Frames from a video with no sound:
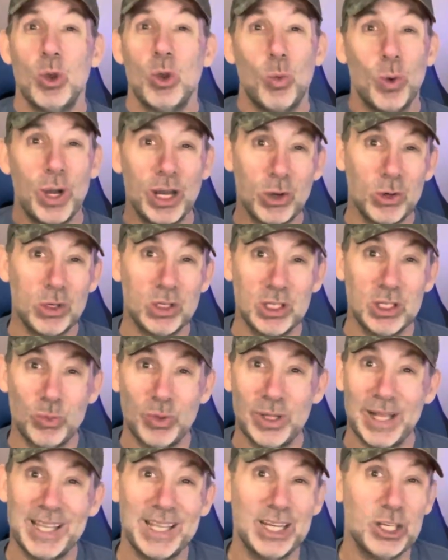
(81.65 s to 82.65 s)
When I go to
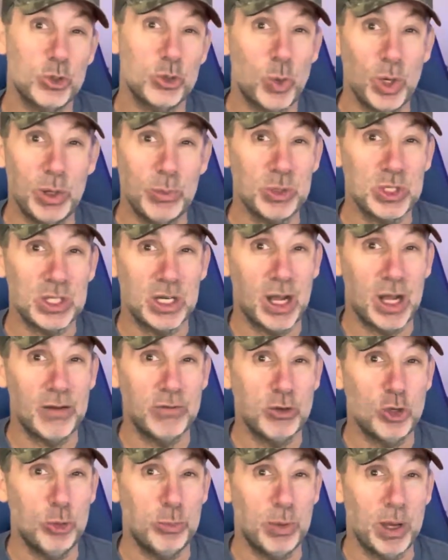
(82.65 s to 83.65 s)
Goodwill, I get a 20%
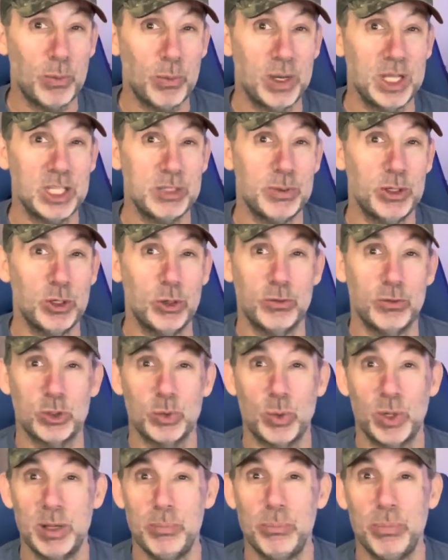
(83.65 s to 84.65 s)
off coupon when I spend over
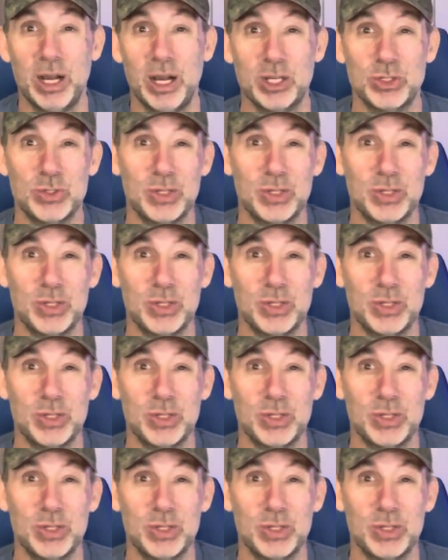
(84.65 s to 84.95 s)
20 bucks,